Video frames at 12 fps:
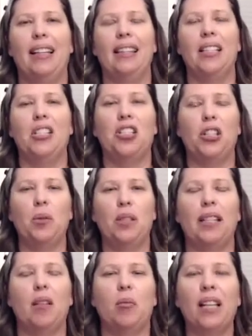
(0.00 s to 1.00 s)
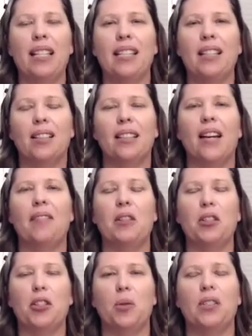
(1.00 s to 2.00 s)
she was in a place in her life that
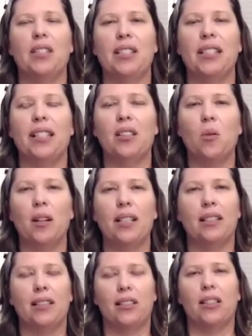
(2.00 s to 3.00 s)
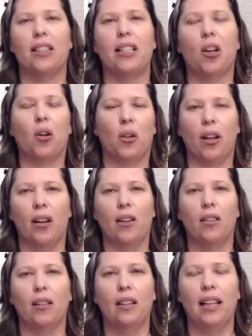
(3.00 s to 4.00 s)
she was still wanting to learn and
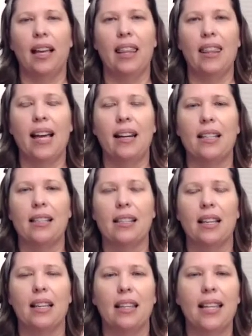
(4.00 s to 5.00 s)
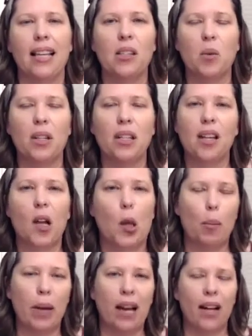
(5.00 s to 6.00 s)
grow. And that's what it's all
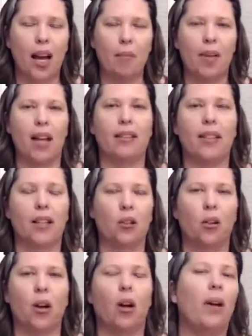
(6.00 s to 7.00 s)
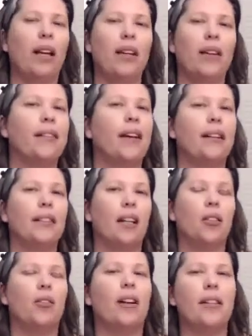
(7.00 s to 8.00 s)
about. I'm not done growing. You're not
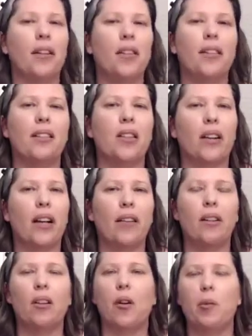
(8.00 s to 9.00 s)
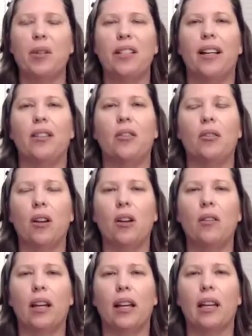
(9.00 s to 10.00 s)
done growing. None of us are ever going to be done
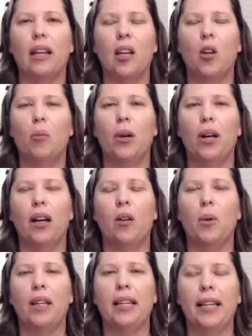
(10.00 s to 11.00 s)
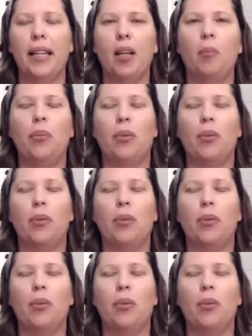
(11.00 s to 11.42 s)
growing, but we keep